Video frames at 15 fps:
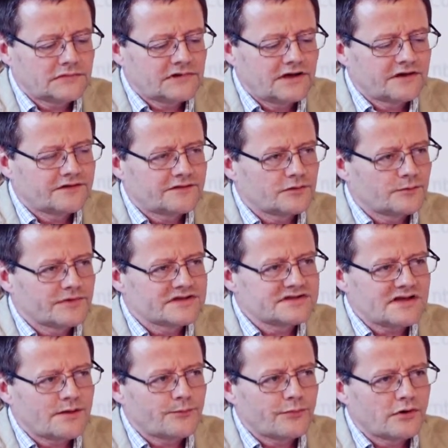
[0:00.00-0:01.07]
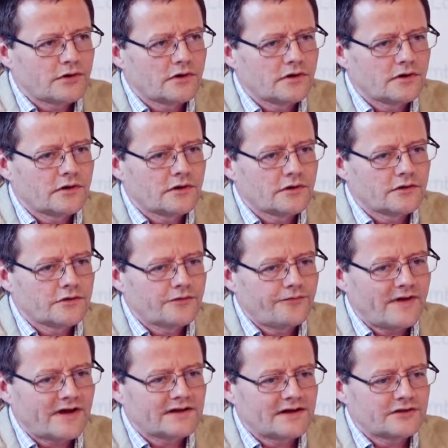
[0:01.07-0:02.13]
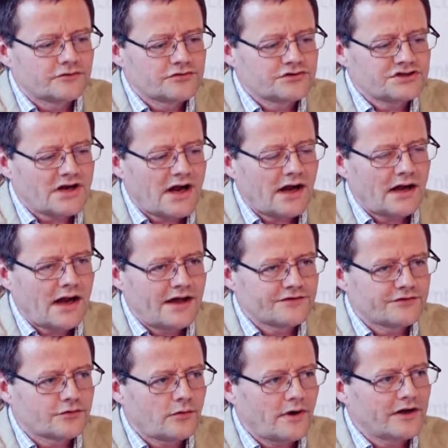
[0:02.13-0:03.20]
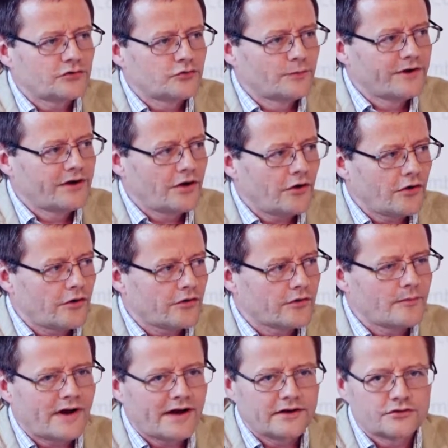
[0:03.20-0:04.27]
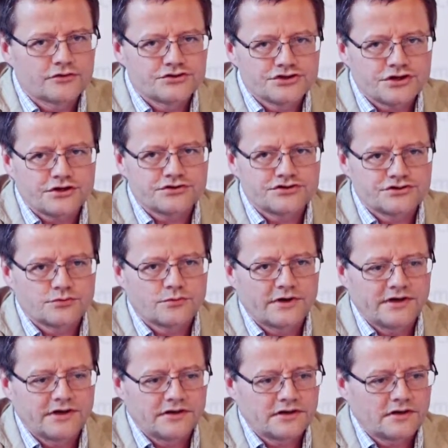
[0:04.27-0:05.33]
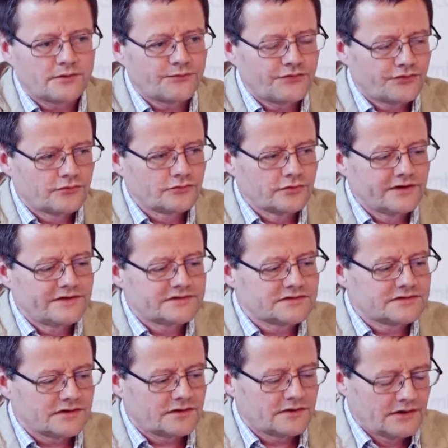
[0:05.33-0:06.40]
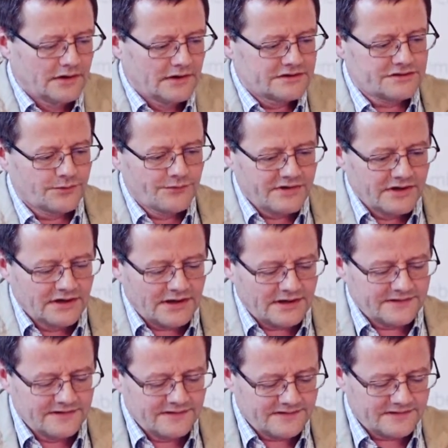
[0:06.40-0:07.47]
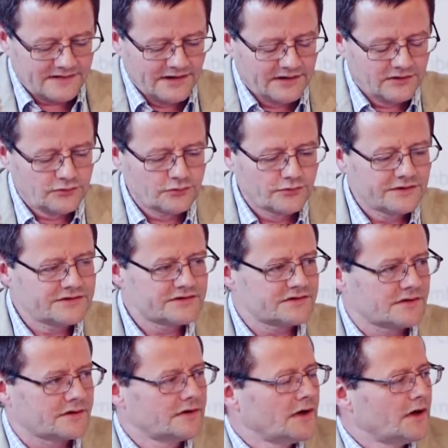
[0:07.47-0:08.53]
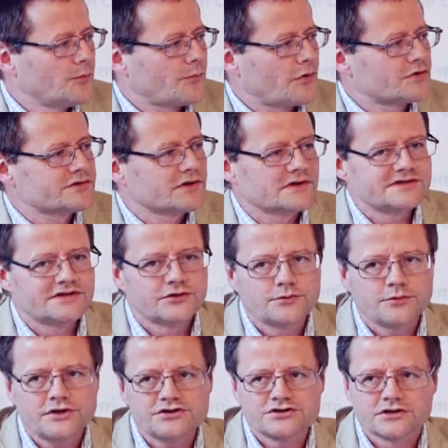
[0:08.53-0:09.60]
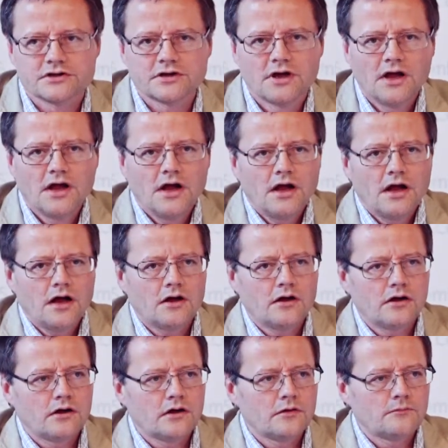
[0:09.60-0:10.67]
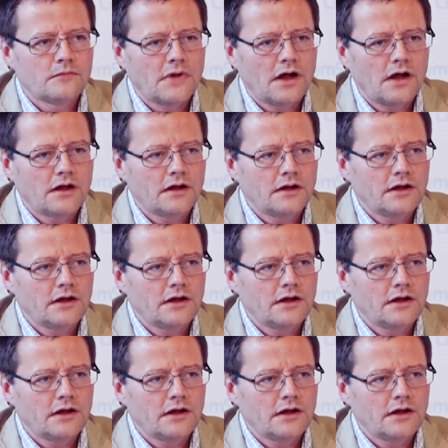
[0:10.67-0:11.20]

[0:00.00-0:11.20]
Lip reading: take some example. The fact that the child has the right to be heard by the judge when it comes to its something that is linked to its personal situation. At